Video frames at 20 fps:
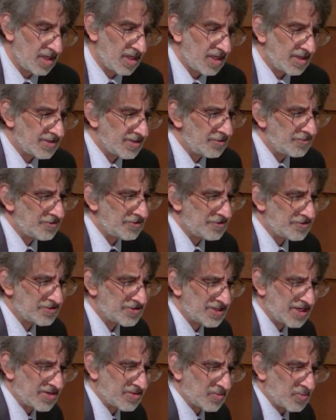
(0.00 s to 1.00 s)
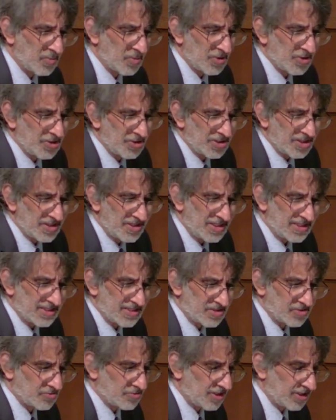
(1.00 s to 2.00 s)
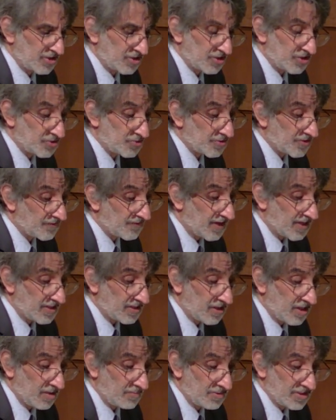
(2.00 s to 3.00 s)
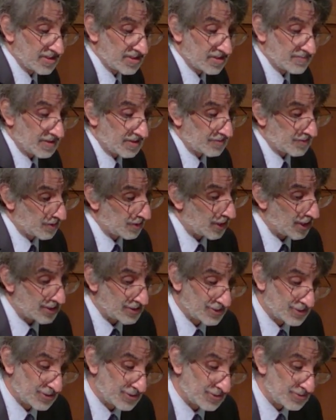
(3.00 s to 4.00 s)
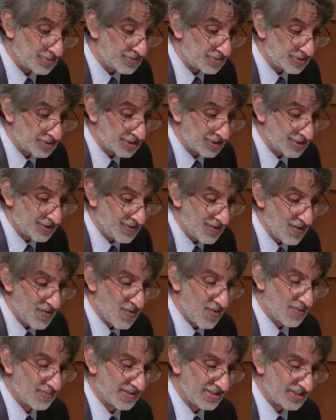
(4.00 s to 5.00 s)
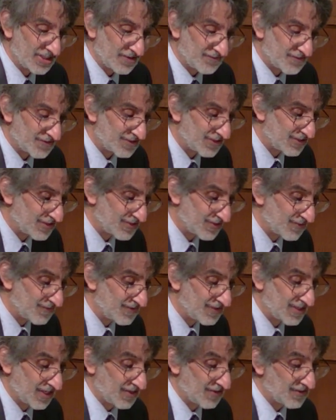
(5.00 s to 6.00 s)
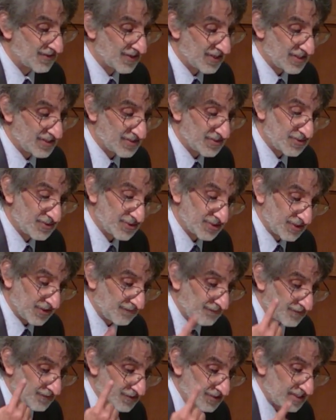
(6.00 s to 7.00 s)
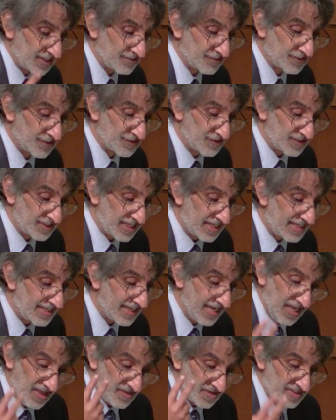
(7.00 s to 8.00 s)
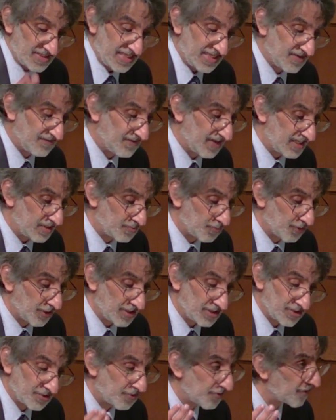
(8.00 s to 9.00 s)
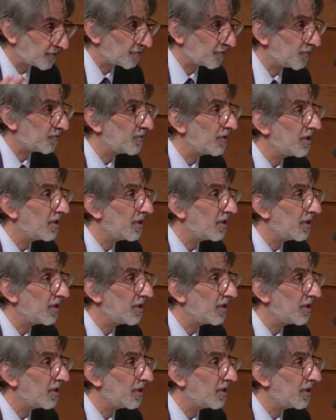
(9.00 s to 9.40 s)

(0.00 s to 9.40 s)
Note that there's not a word in these instructions or in the final obelisk about the Constitution or about Jefferson's service under the Constitution, the first Secretary of State, the second Vice President, or the third